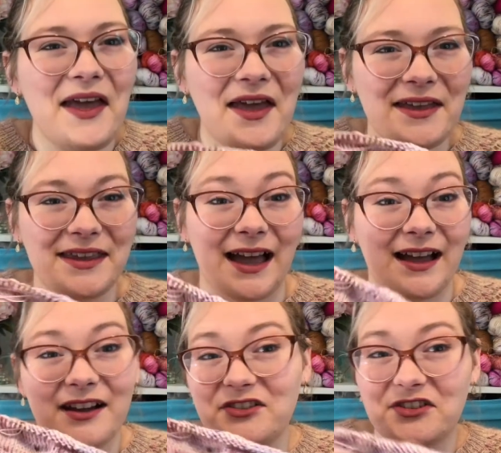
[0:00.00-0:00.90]
Yeah,
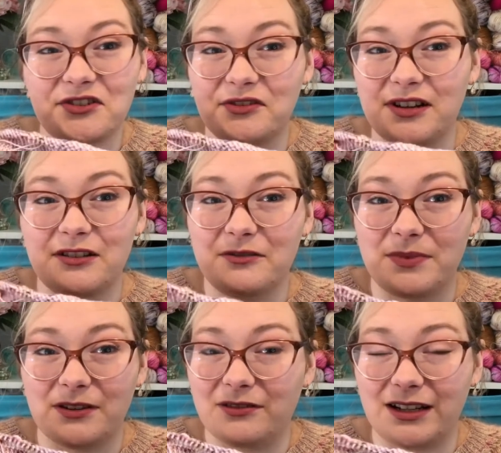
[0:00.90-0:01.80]
I just thought it would be
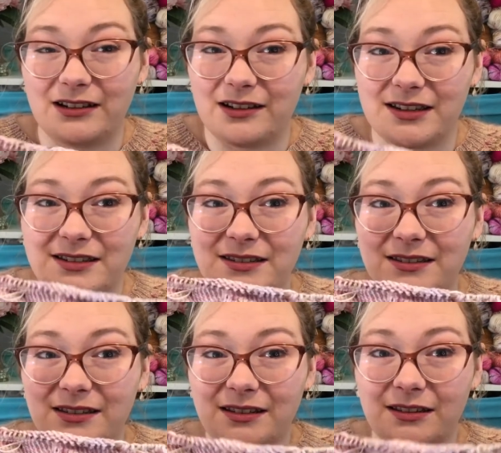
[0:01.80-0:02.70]
a really nice
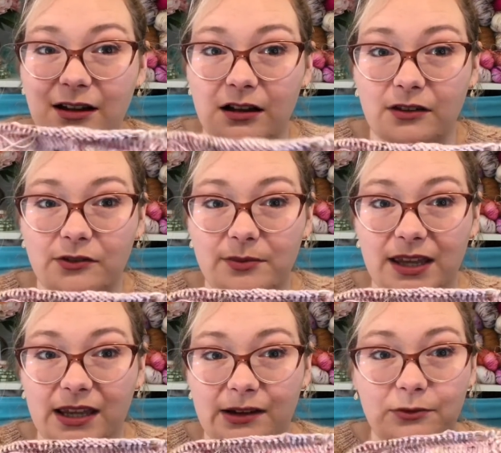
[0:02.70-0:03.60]
colour for me,
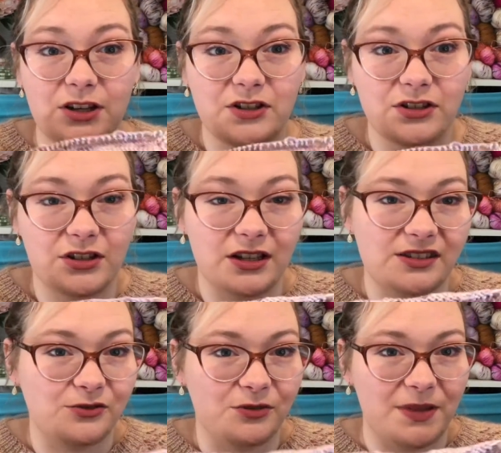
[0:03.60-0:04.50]
which it's all
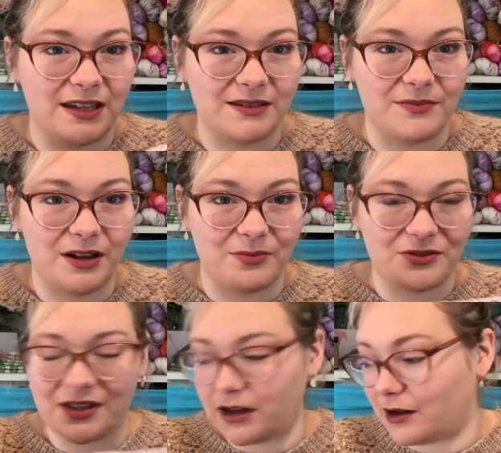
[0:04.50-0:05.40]
the pinks and purples
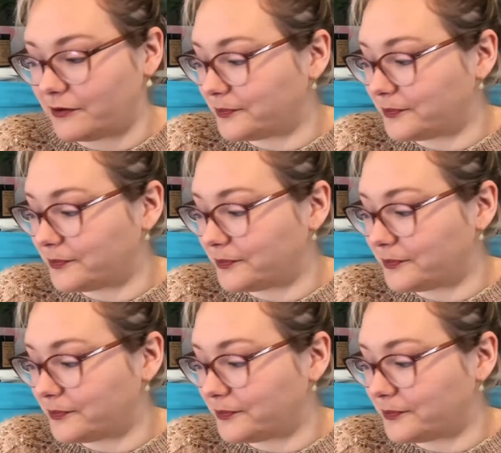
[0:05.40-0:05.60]
that I love.